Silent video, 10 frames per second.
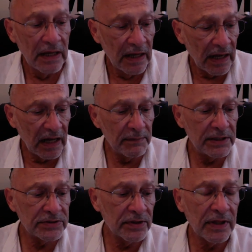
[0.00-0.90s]
I
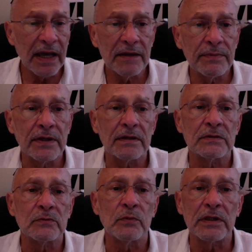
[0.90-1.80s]
mentioned that
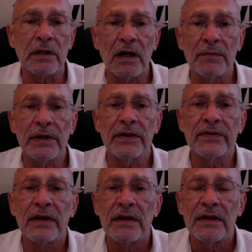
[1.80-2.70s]
because with Cummings,
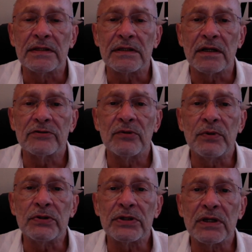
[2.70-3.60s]
his
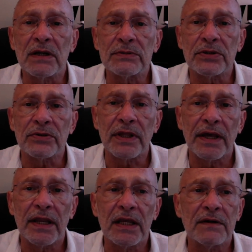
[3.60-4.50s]
contribution comes under the
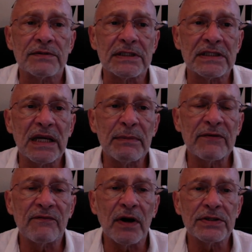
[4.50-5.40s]
heading of Systemic
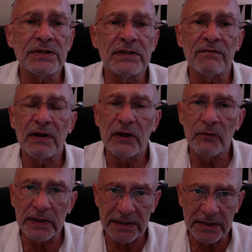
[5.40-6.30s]
Functions of
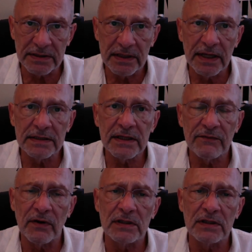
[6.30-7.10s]
Linguistics, SFL.